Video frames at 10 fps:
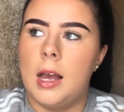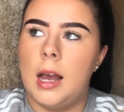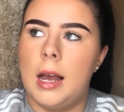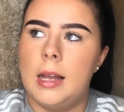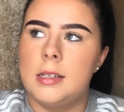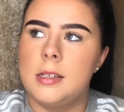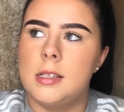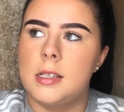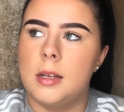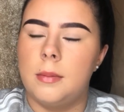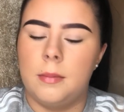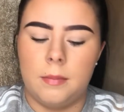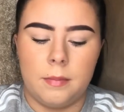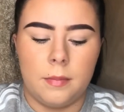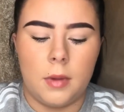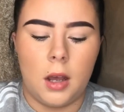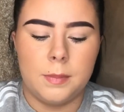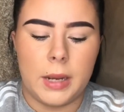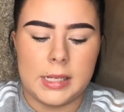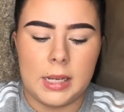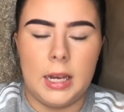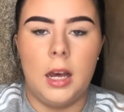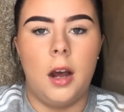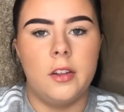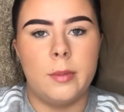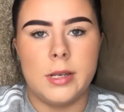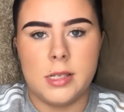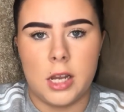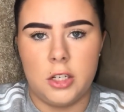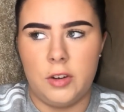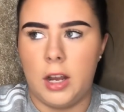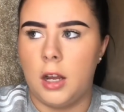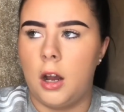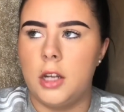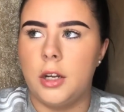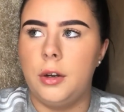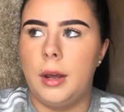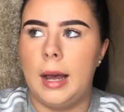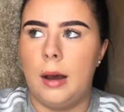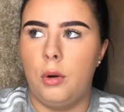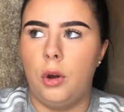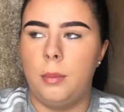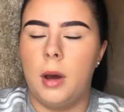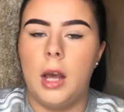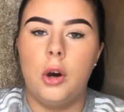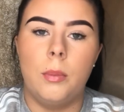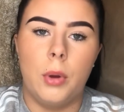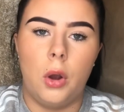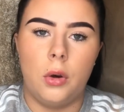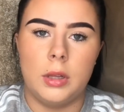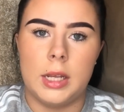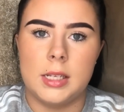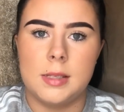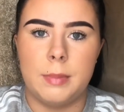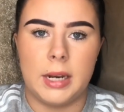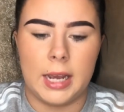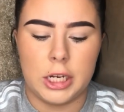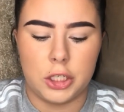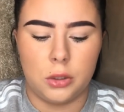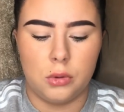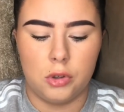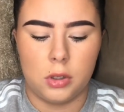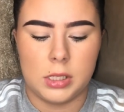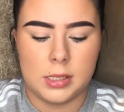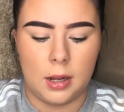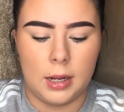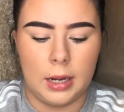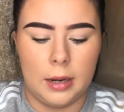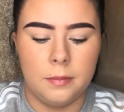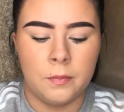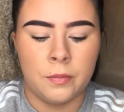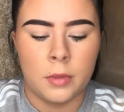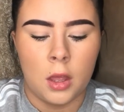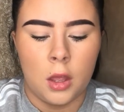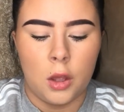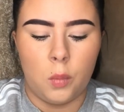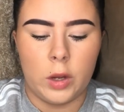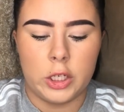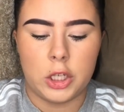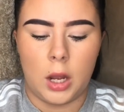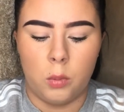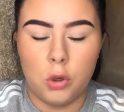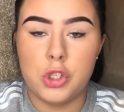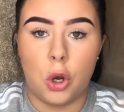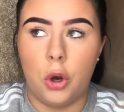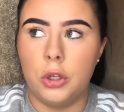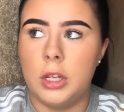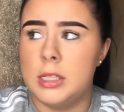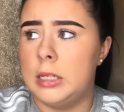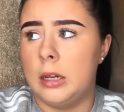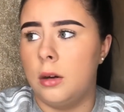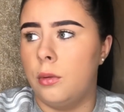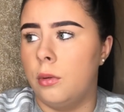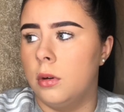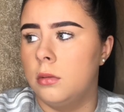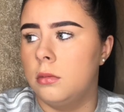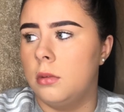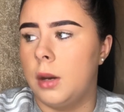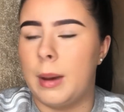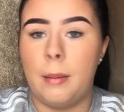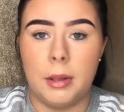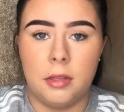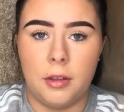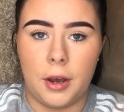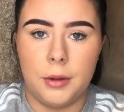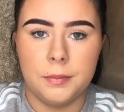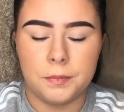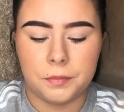And basically after my surgery, I don't know how long, but I got put on this medication called doxycycline, which I was on until about a month ago.